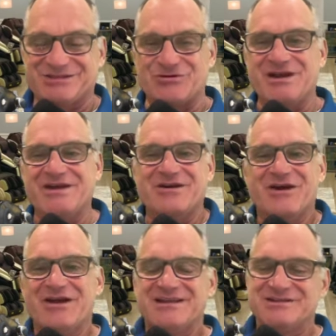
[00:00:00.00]
three
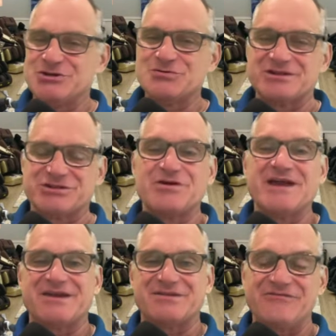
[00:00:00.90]
two or three
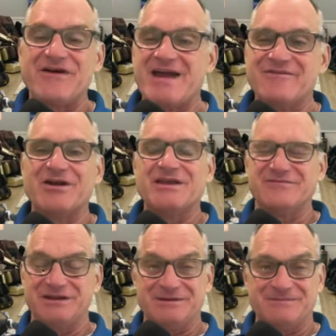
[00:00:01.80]
out of the five aren't
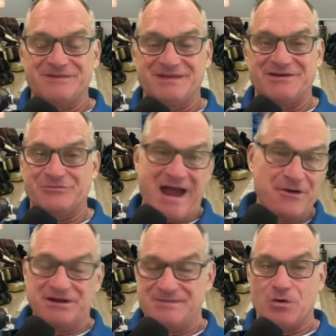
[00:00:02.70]
even in
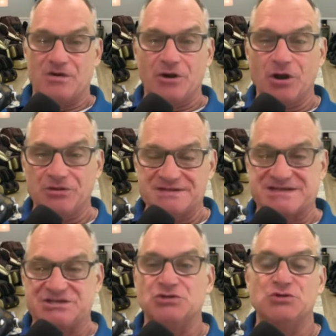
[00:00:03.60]
around anymore. They're all
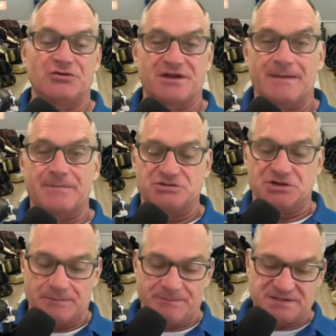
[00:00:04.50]
discontinued or the companies are
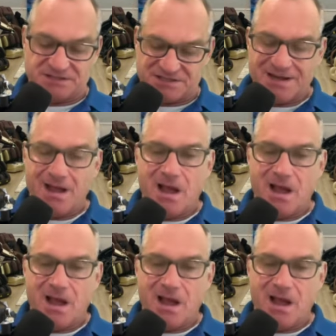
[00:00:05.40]
out of business.